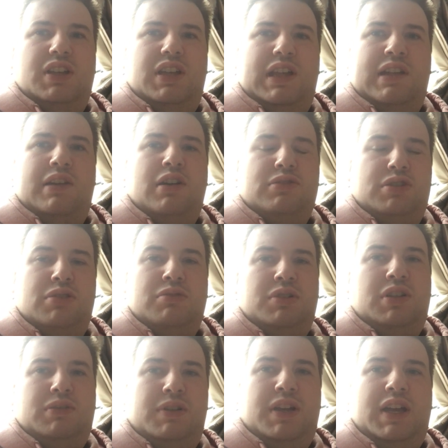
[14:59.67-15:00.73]
do
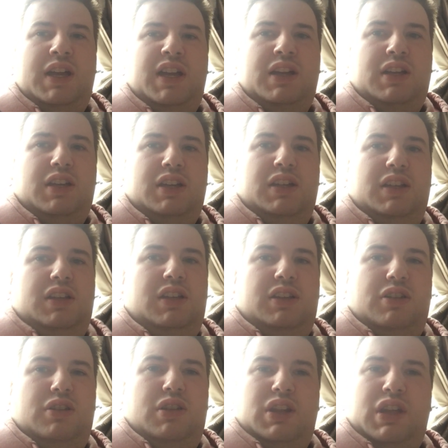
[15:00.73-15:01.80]
all the work.
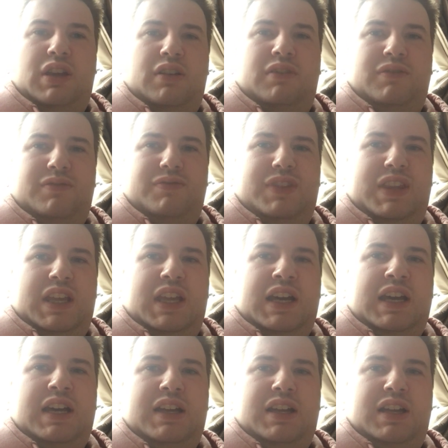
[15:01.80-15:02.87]
So
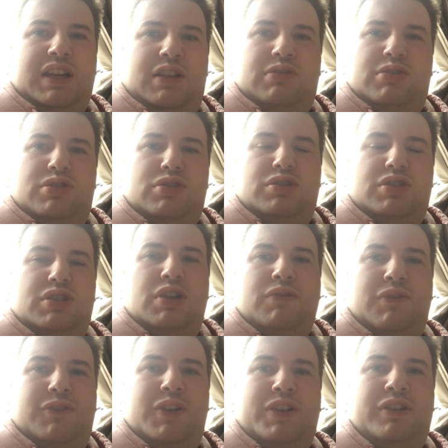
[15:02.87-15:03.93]
yeah, I just
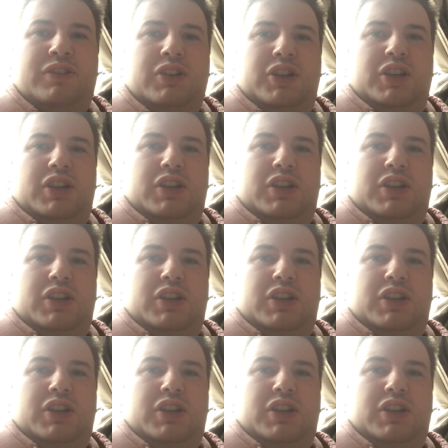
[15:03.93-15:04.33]
don't feel.